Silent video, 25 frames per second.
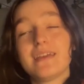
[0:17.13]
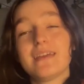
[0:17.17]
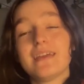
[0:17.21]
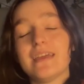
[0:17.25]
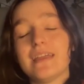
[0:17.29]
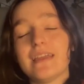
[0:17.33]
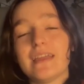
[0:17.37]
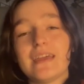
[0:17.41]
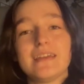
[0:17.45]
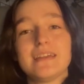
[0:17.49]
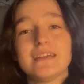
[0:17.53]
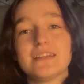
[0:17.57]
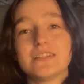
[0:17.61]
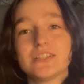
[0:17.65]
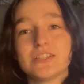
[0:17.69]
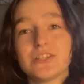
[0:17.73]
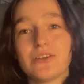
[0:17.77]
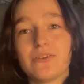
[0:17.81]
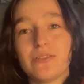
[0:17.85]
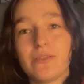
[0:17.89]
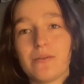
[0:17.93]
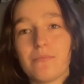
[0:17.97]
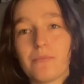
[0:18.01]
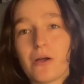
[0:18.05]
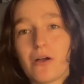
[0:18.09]
and I can
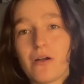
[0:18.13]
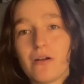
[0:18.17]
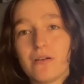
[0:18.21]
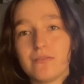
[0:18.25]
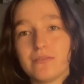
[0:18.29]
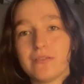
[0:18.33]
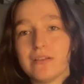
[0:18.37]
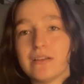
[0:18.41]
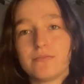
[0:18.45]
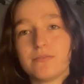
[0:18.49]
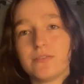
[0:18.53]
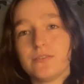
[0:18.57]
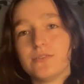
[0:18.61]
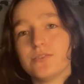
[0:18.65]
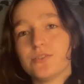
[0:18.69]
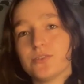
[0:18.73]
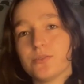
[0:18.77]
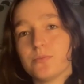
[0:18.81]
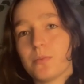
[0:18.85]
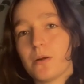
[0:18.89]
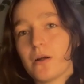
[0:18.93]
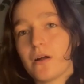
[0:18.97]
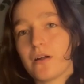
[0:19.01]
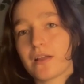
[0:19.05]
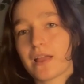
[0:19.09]
show them off in a future
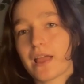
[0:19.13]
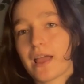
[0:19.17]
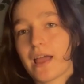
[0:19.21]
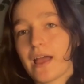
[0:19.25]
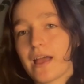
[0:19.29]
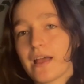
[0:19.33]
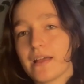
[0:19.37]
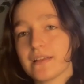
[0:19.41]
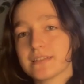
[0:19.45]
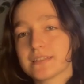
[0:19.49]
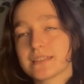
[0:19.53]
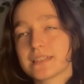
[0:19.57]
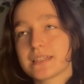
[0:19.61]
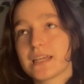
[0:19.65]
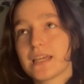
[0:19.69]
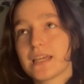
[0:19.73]
podcast.